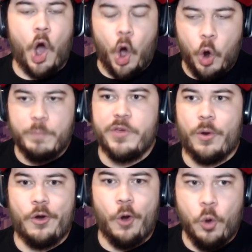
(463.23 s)
hope
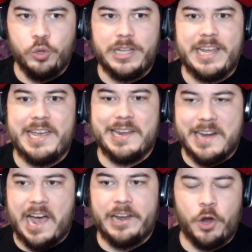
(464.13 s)
there are only
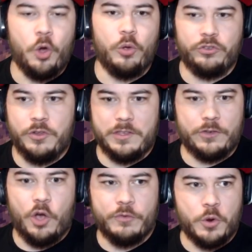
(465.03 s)
nine holes to this
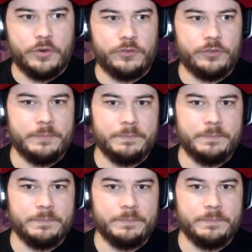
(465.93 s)
golf course.